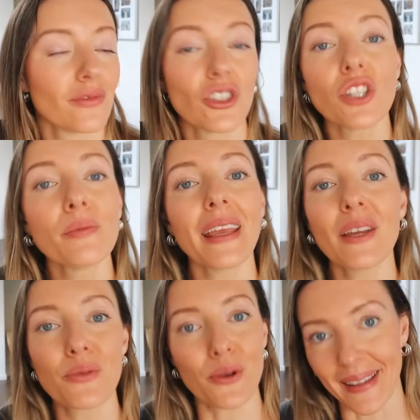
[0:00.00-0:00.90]
just being
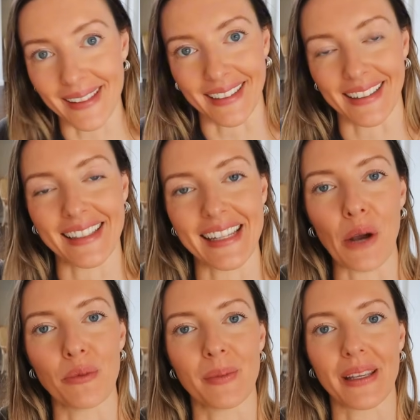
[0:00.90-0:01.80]
present has
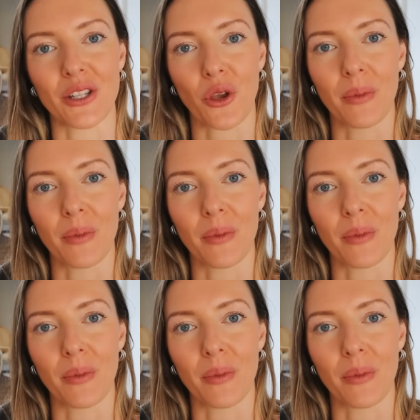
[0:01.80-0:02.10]
helped me so